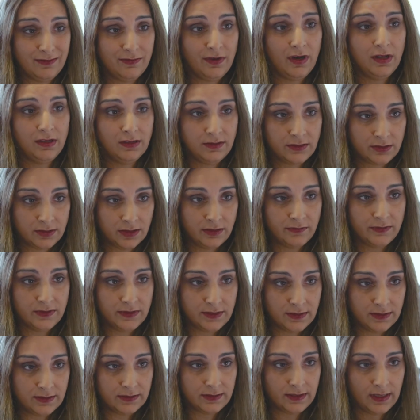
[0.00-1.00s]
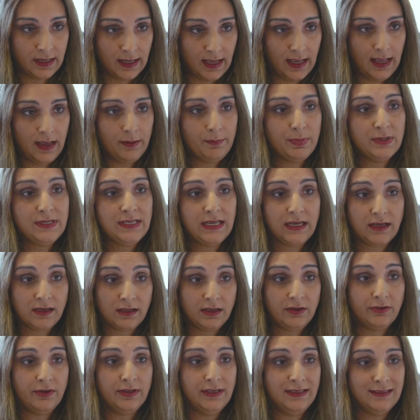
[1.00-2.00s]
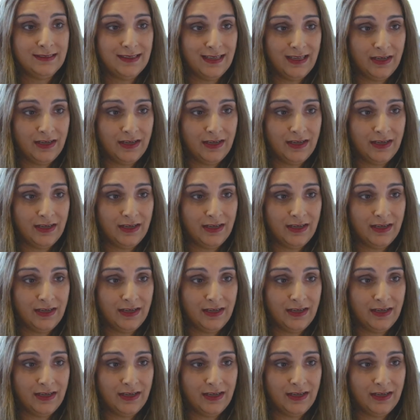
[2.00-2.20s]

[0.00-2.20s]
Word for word: violence services, and particularly in this